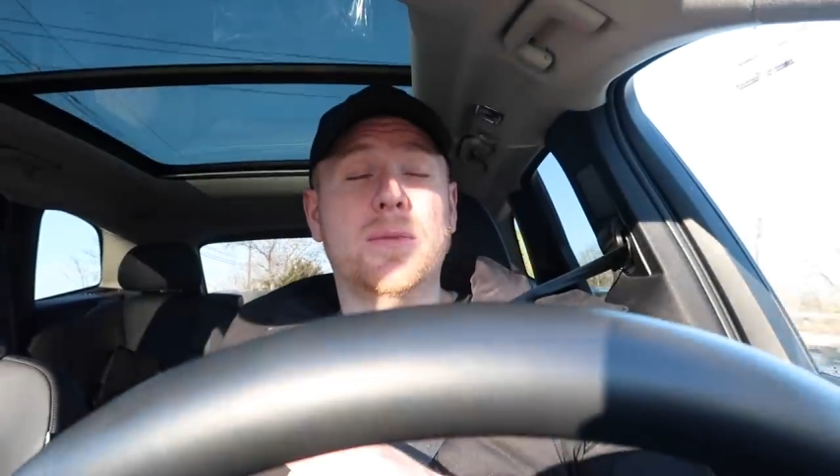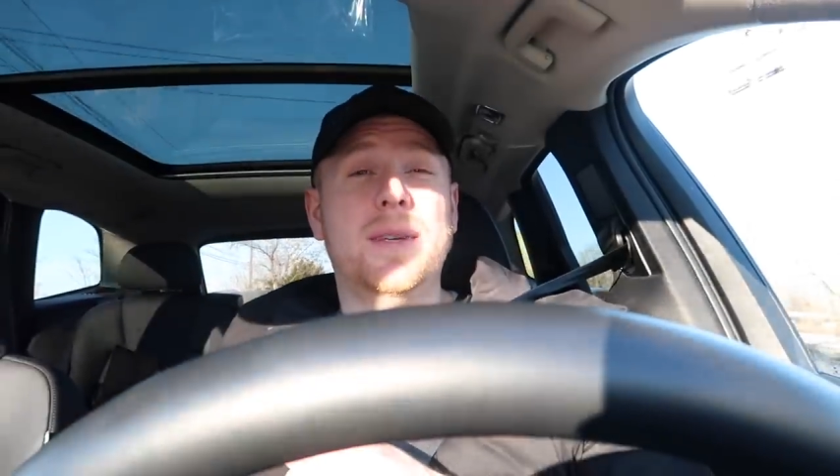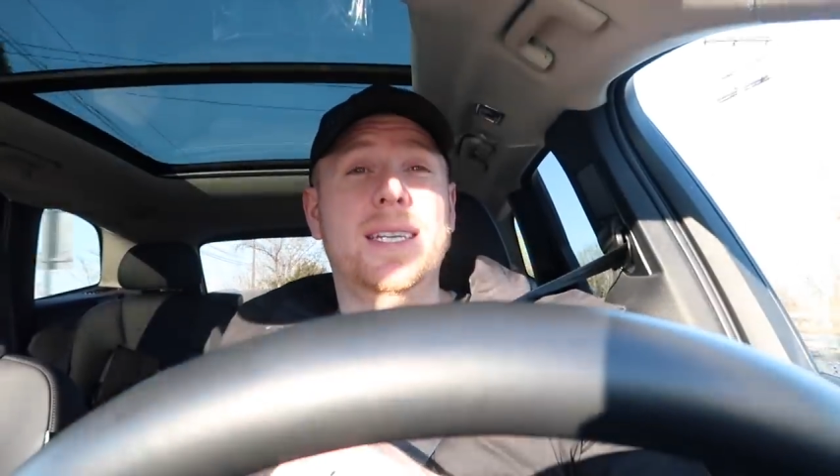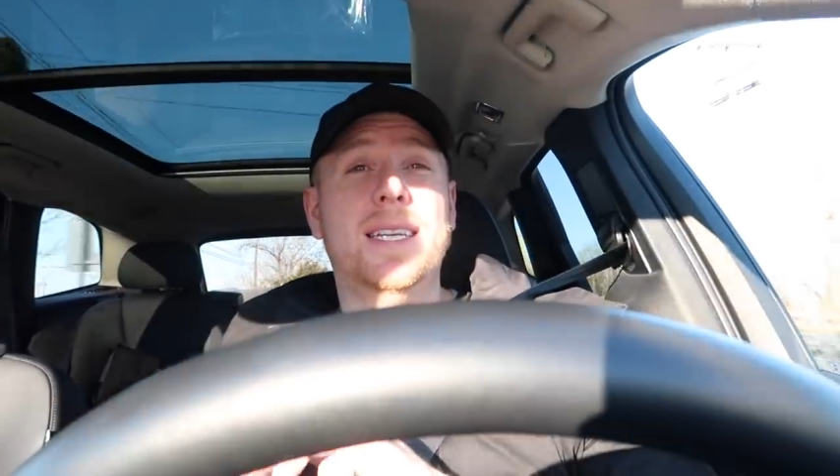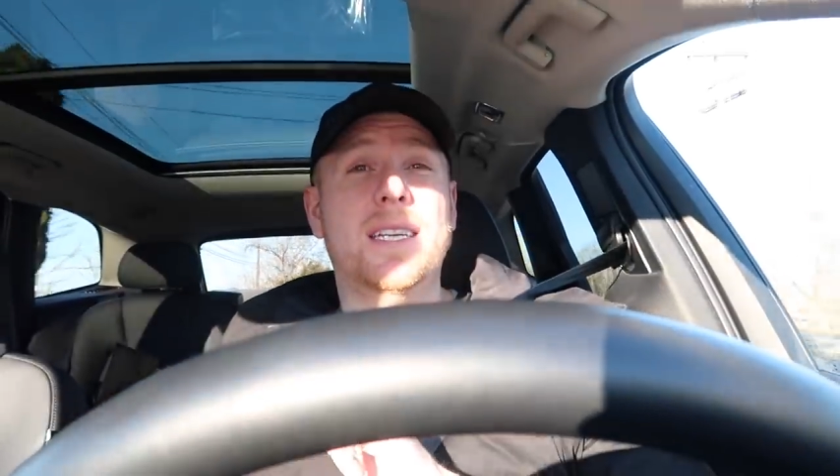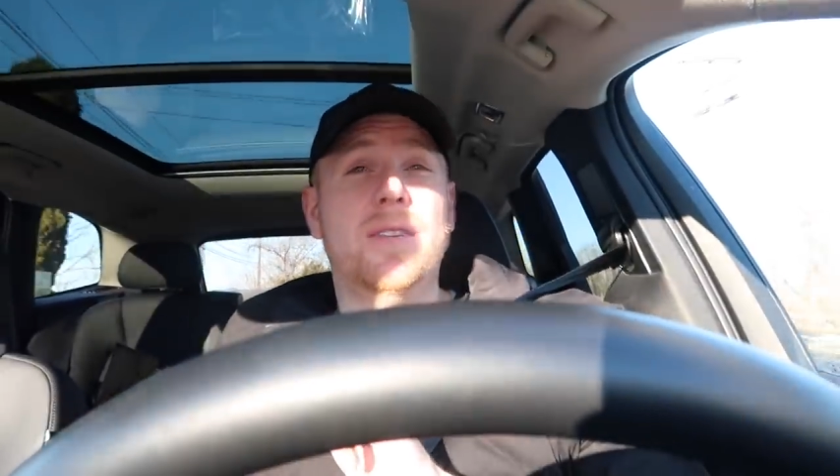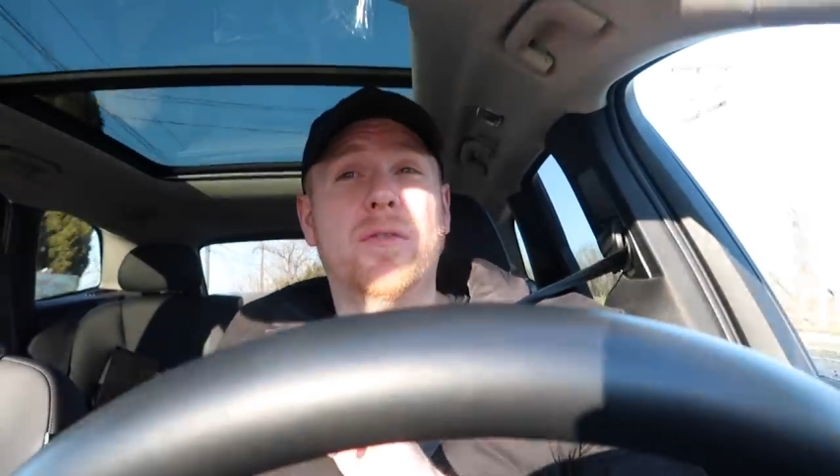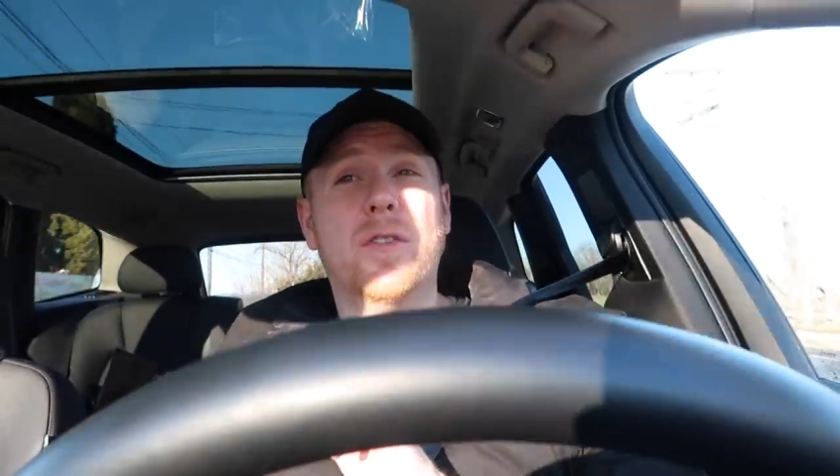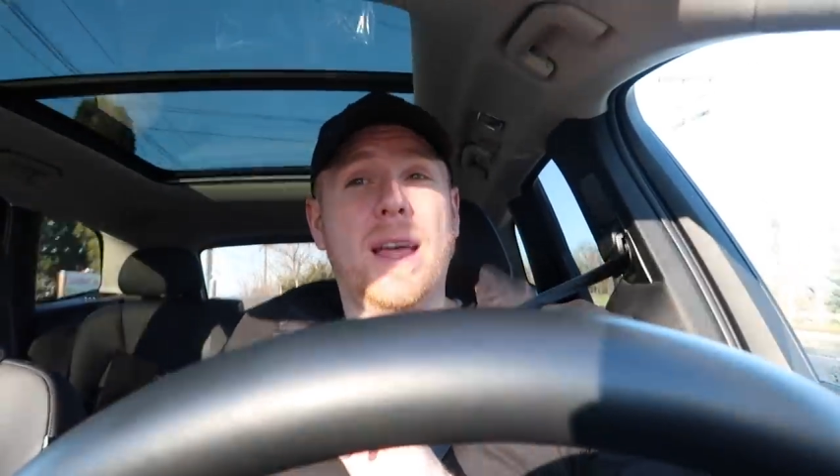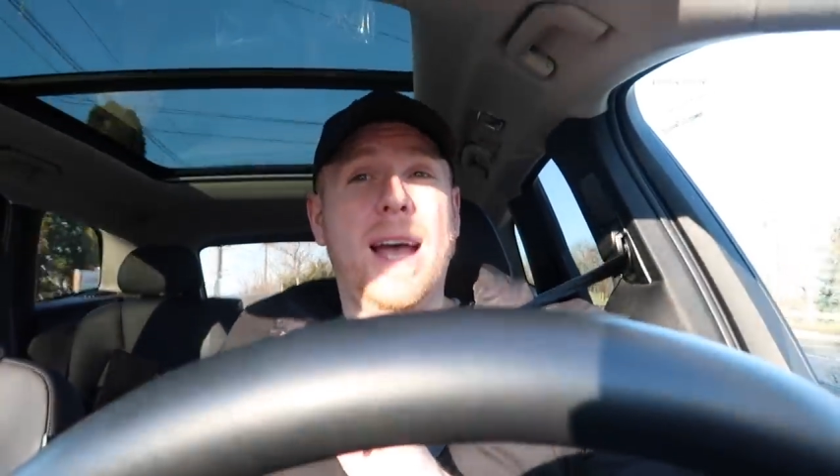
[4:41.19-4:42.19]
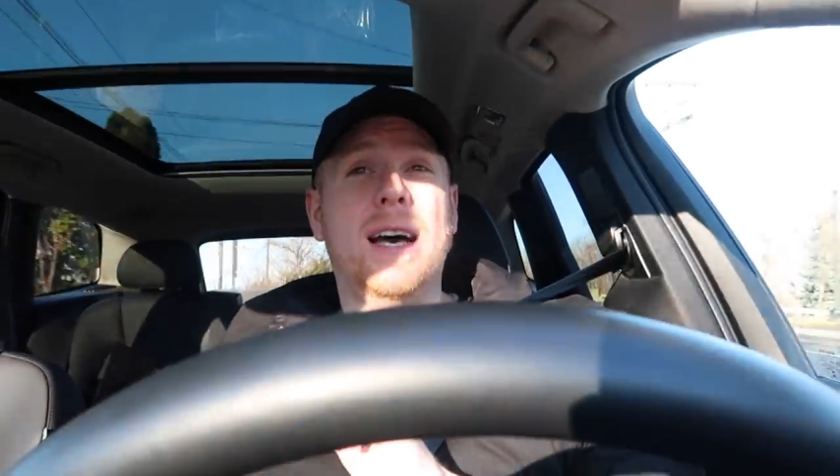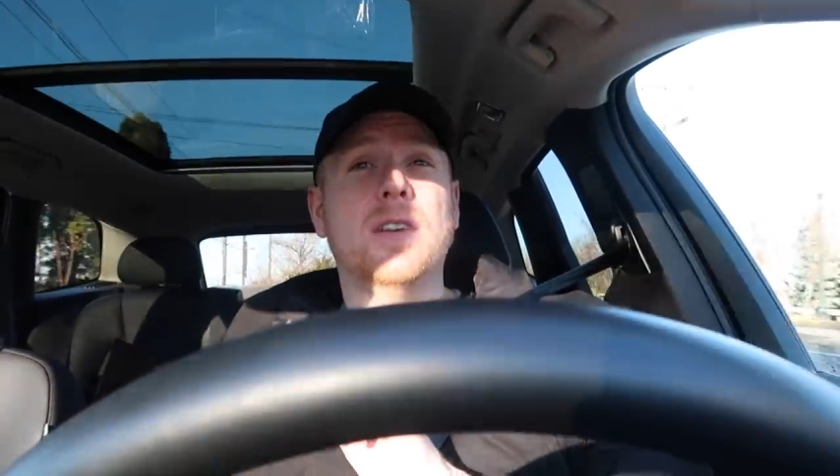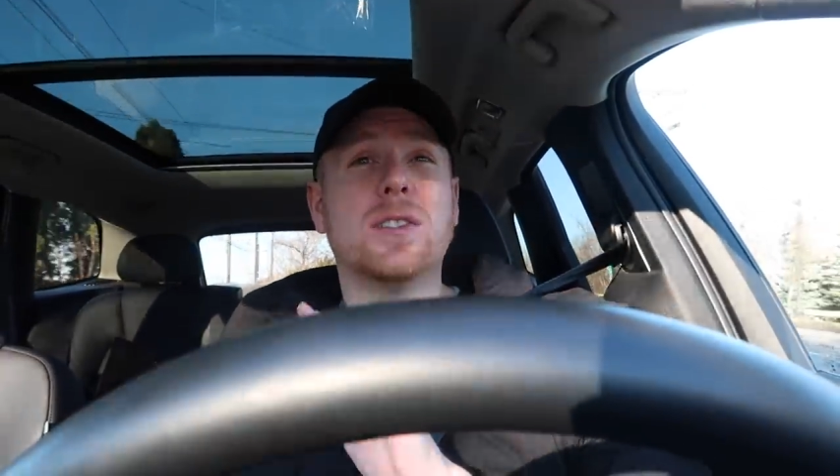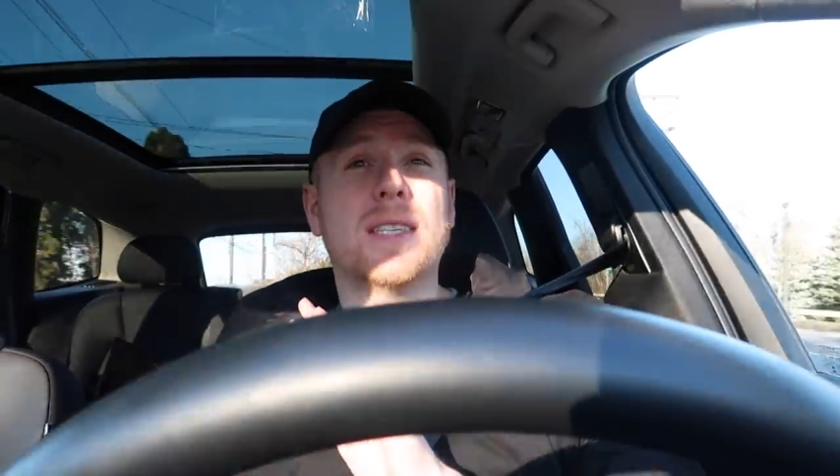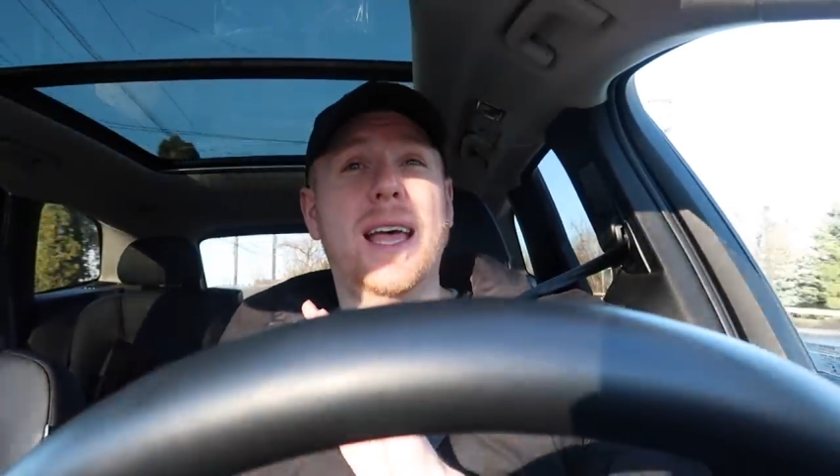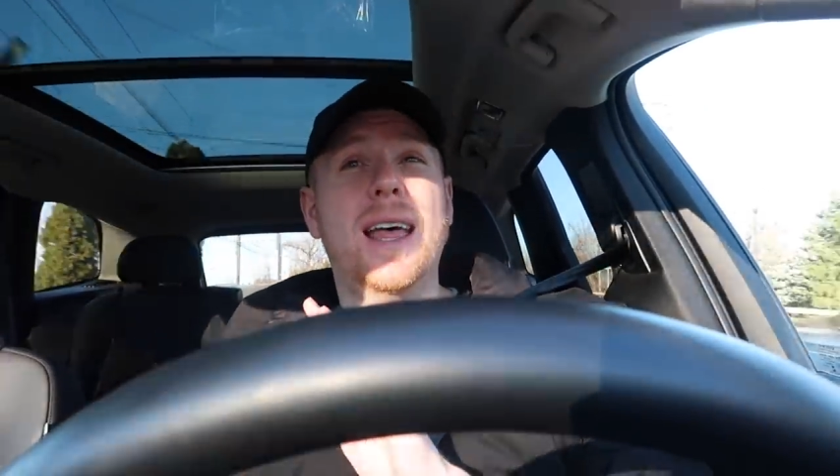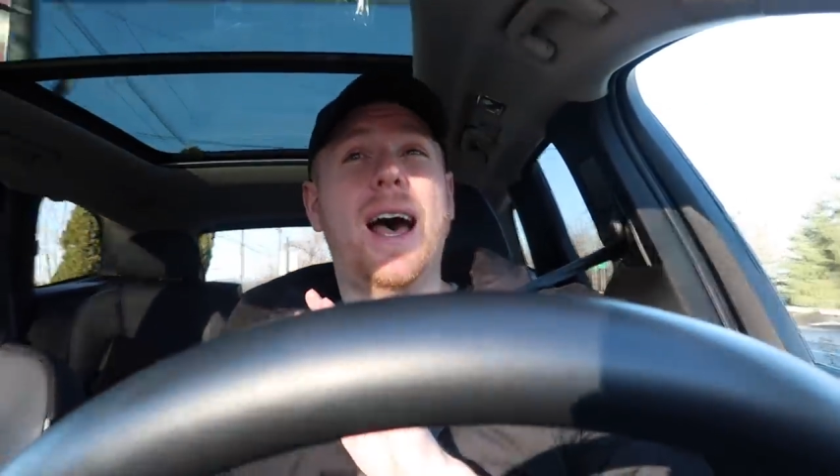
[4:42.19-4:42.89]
that we needed for the house.